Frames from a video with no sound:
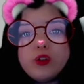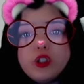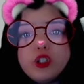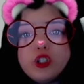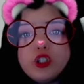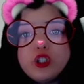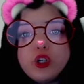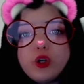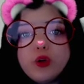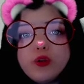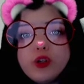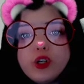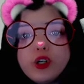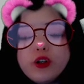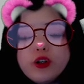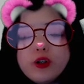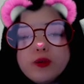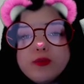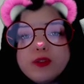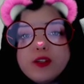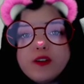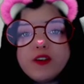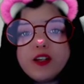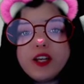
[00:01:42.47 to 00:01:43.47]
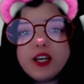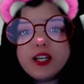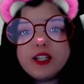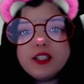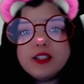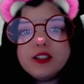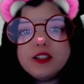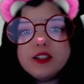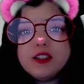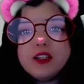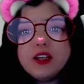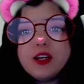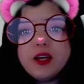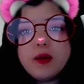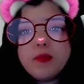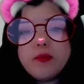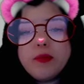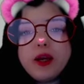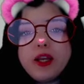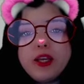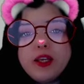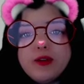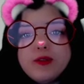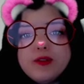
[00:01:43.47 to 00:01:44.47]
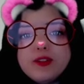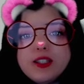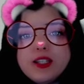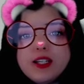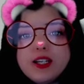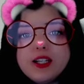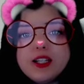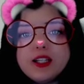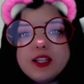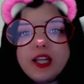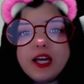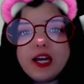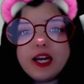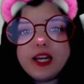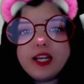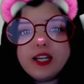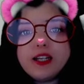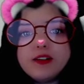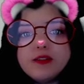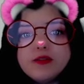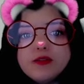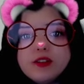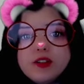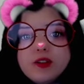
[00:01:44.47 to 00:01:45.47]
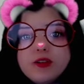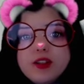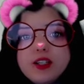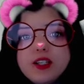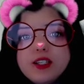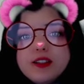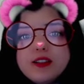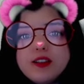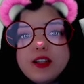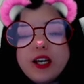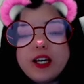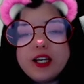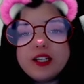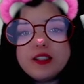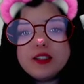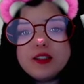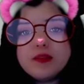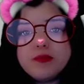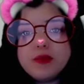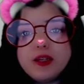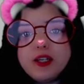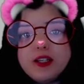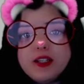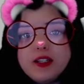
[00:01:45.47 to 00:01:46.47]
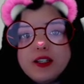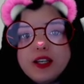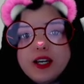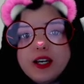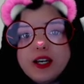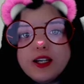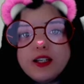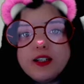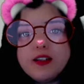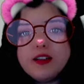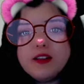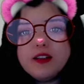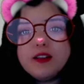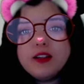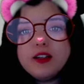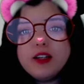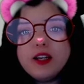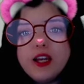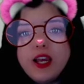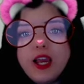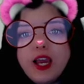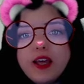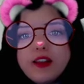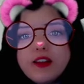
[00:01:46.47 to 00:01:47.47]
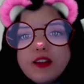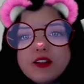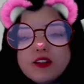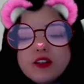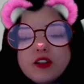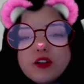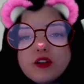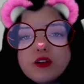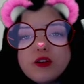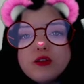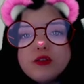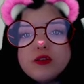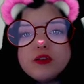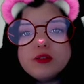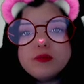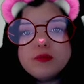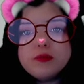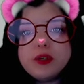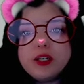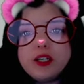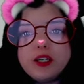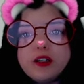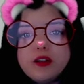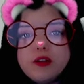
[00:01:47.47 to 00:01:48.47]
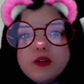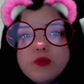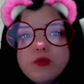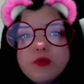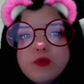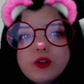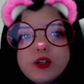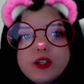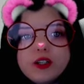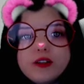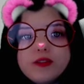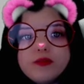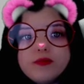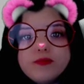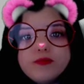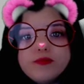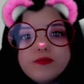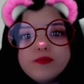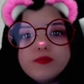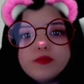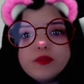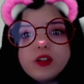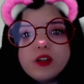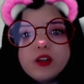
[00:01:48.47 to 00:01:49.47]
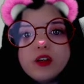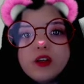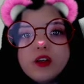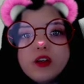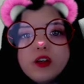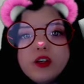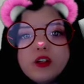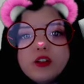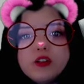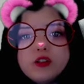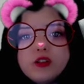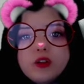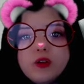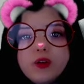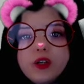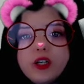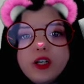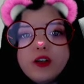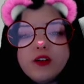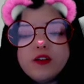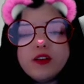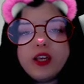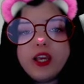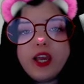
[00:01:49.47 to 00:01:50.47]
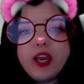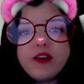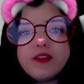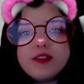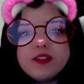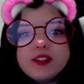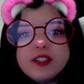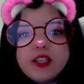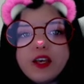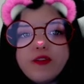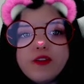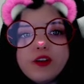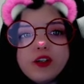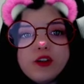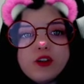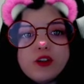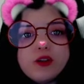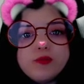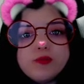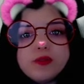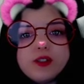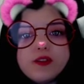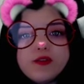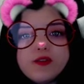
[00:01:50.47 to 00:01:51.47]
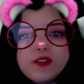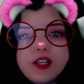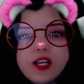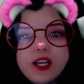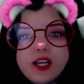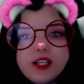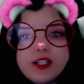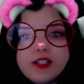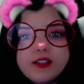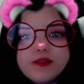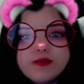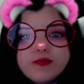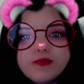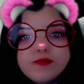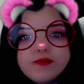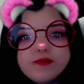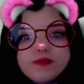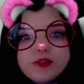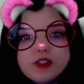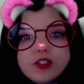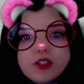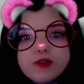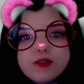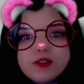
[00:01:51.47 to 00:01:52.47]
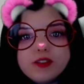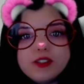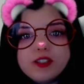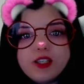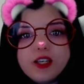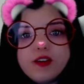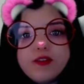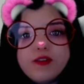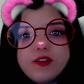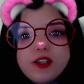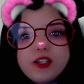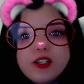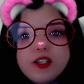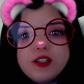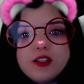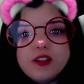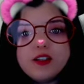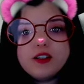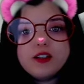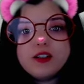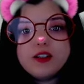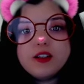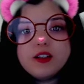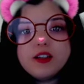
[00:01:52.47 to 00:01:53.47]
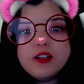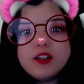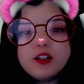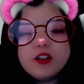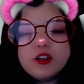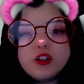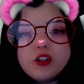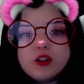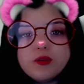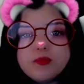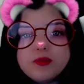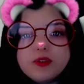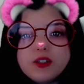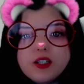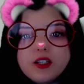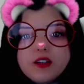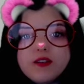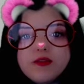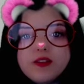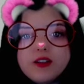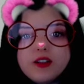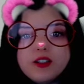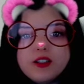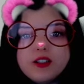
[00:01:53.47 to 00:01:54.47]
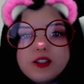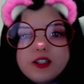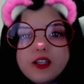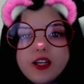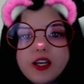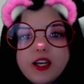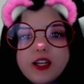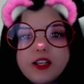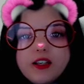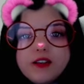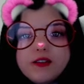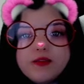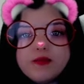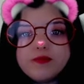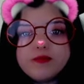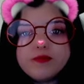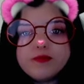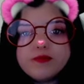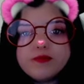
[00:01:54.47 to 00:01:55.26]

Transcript: to show their groups of 10 by using a line. So these lines mean 10 and the circles mean 1. So here they have 7 groups of 10. So 7 groups of 10.